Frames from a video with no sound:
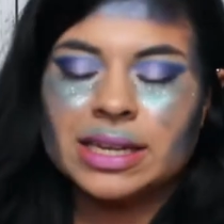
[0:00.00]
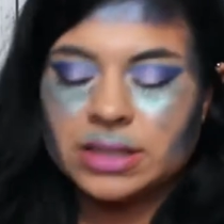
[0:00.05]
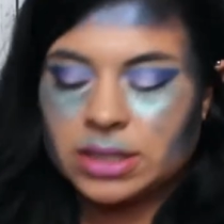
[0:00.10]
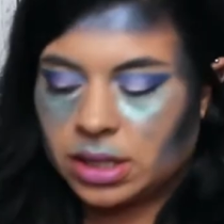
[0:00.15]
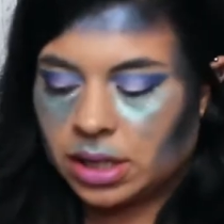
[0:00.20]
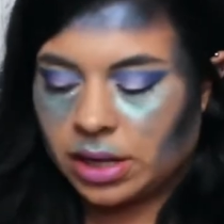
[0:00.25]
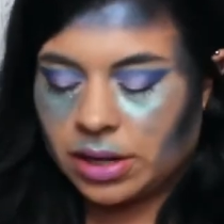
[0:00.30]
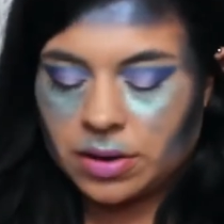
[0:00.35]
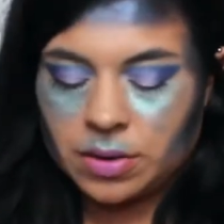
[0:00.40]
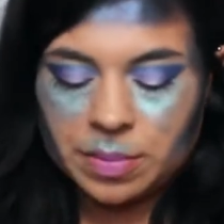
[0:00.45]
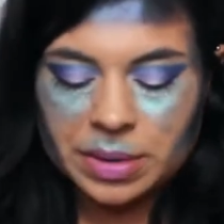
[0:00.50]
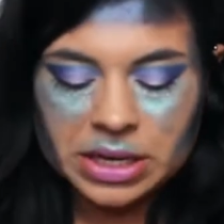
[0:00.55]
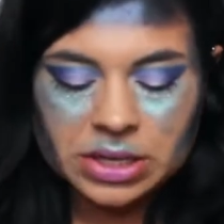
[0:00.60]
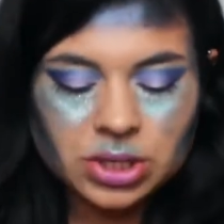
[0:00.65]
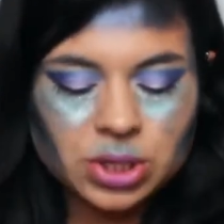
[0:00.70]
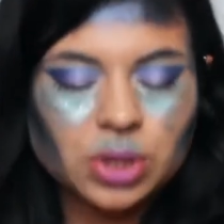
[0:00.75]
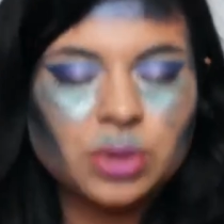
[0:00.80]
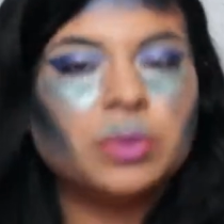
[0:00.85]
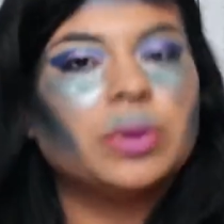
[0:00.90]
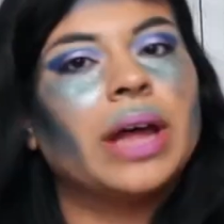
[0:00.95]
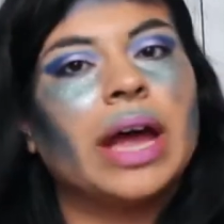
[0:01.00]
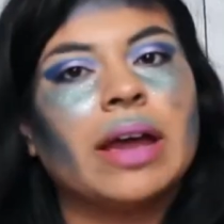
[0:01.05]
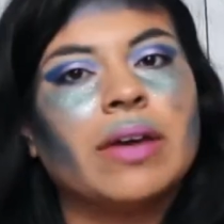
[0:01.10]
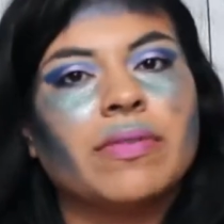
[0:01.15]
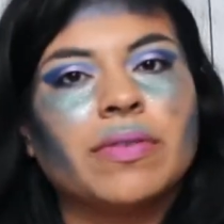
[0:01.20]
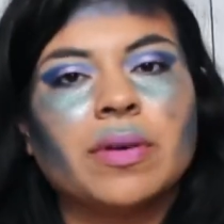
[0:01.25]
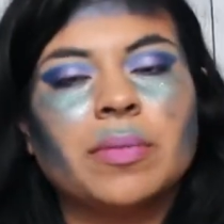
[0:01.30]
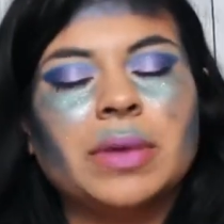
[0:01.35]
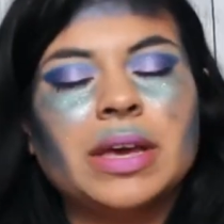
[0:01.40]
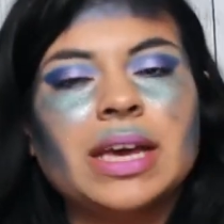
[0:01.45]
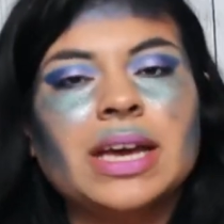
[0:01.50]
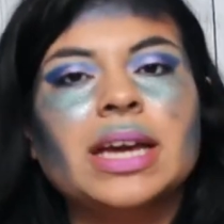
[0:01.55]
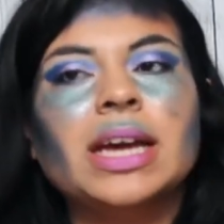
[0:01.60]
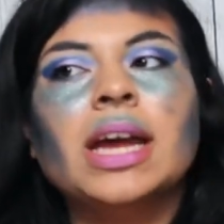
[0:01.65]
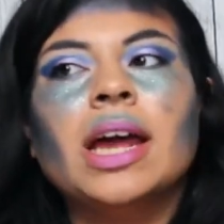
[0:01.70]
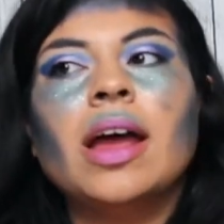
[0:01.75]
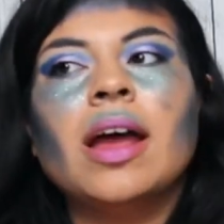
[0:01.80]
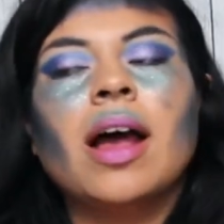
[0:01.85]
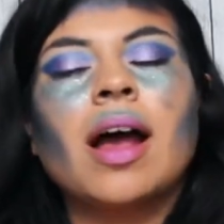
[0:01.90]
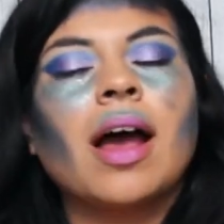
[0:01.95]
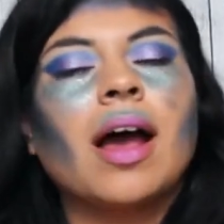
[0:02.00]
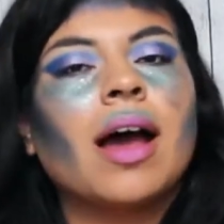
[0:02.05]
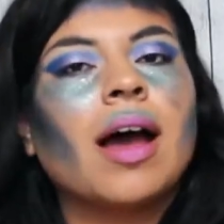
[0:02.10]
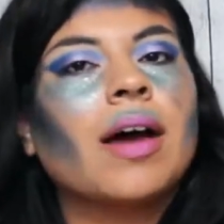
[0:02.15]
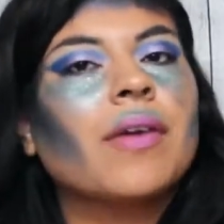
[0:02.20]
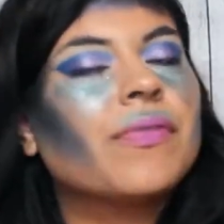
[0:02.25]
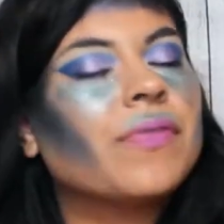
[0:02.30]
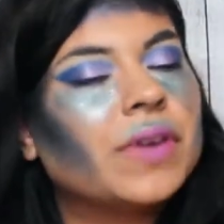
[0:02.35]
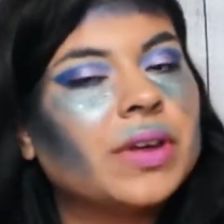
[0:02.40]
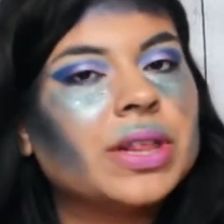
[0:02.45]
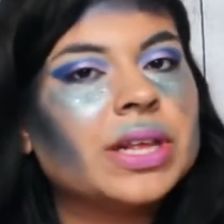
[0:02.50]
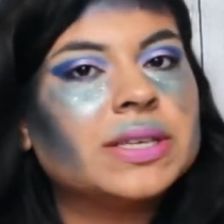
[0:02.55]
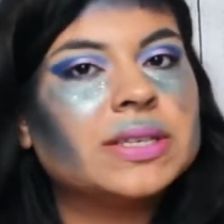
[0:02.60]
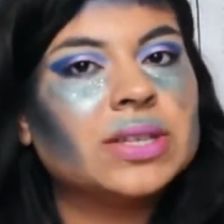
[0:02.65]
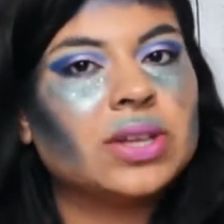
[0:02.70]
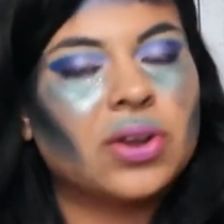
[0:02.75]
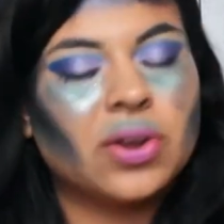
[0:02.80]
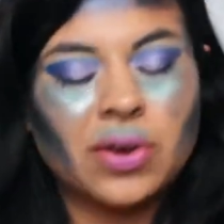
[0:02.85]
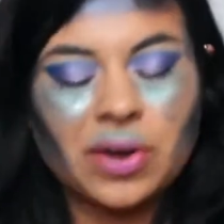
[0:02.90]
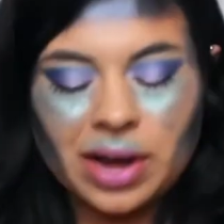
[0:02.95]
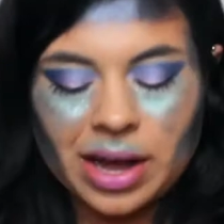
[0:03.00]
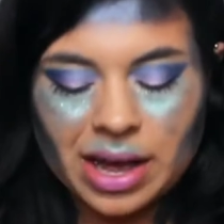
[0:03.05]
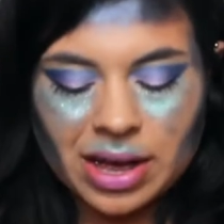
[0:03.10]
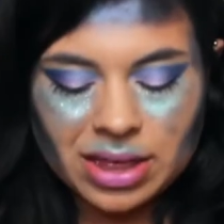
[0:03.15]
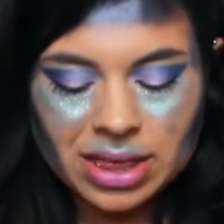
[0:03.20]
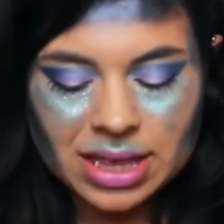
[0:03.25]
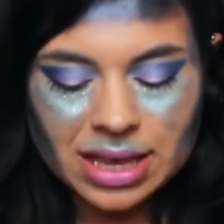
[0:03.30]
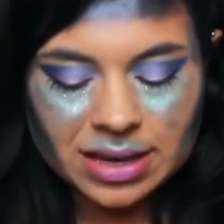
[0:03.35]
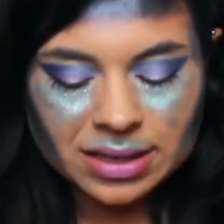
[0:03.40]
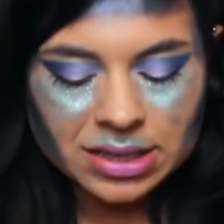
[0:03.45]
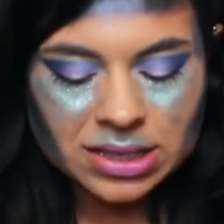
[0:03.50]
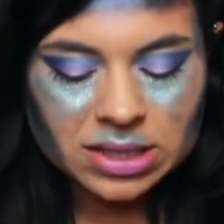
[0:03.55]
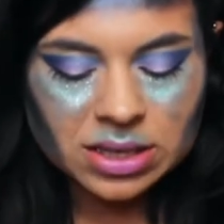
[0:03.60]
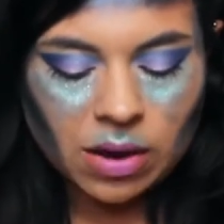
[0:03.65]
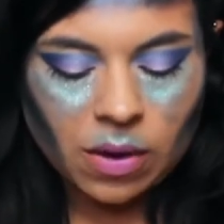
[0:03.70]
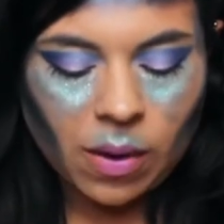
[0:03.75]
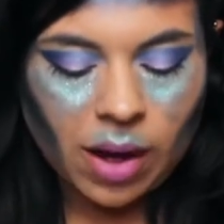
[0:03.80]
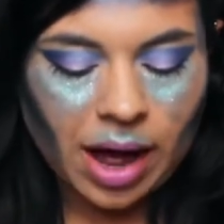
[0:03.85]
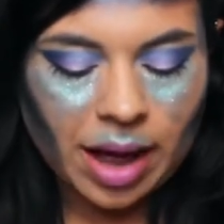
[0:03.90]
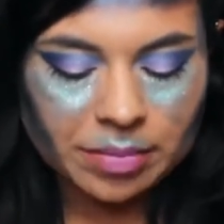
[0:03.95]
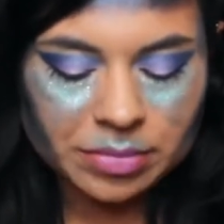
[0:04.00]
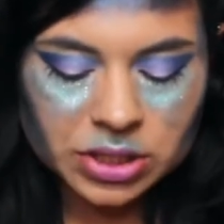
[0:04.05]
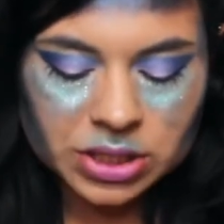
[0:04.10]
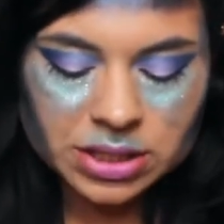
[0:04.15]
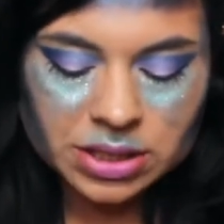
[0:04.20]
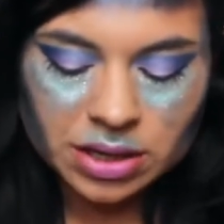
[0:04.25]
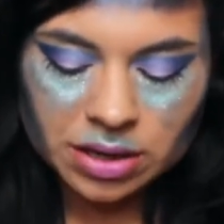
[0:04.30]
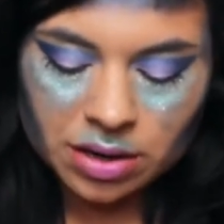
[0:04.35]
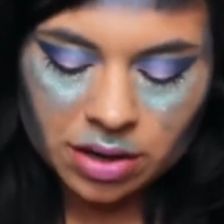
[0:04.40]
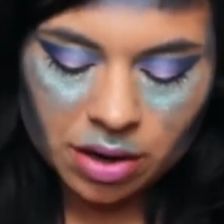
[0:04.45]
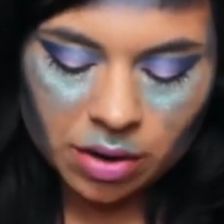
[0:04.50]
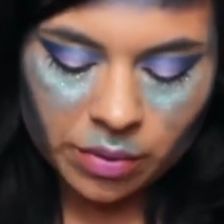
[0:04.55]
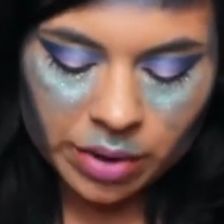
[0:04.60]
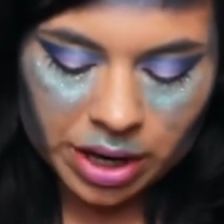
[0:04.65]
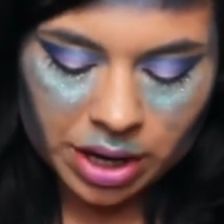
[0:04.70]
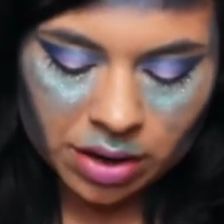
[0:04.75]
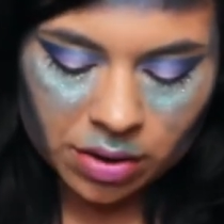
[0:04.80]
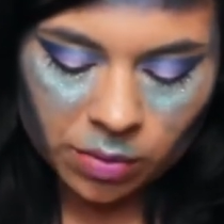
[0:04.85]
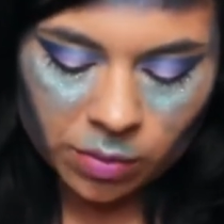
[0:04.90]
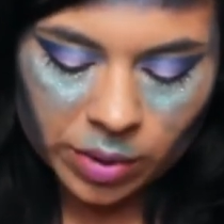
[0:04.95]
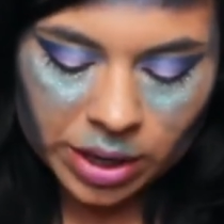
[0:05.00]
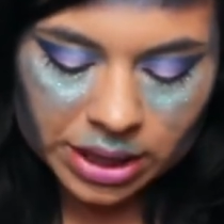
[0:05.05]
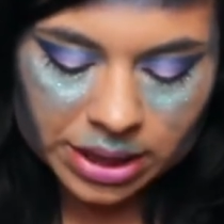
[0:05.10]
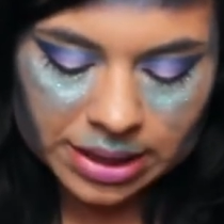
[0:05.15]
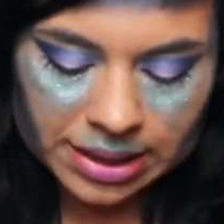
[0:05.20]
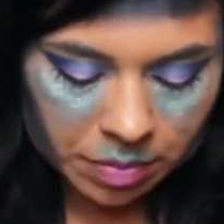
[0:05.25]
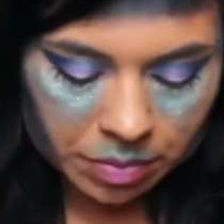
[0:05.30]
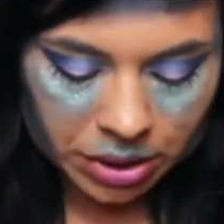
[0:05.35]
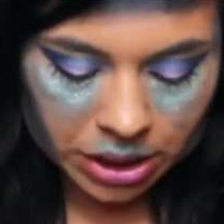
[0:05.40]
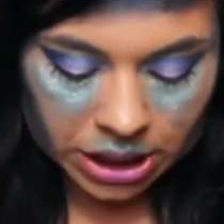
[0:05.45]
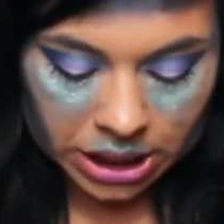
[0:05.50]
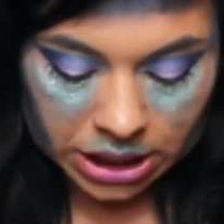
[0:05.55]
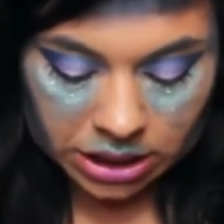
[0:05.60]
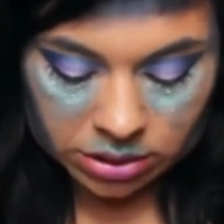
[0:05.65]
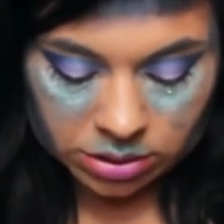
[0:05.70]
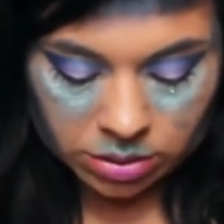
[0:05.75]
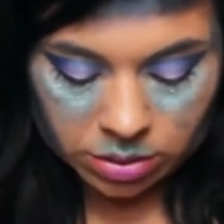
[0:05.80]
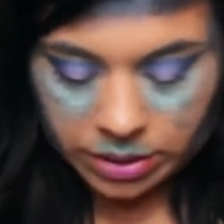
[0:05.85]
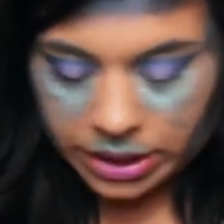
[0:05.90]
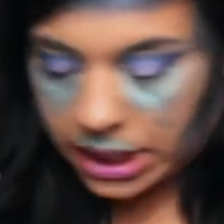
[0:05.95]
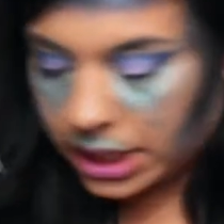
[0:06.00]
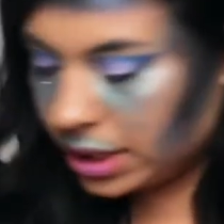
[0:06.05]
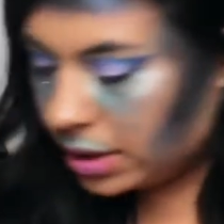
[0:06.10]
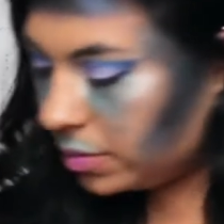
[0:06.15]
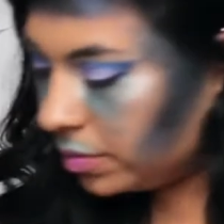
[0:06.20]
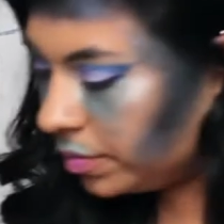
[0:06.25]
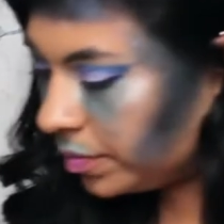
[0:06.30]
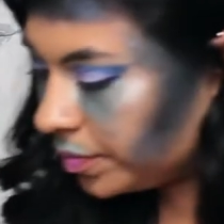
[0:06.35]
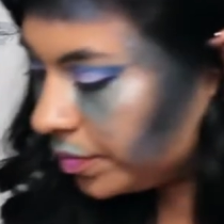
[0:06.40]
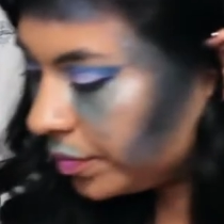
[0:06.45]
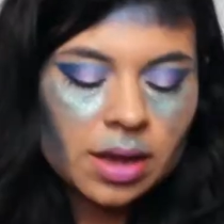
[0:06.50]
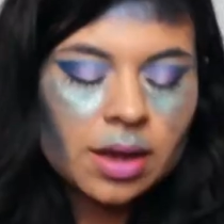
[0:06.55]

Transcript: It's a little bit too light for me for this look, I think, so I'm just gonna go in with Blood Queen.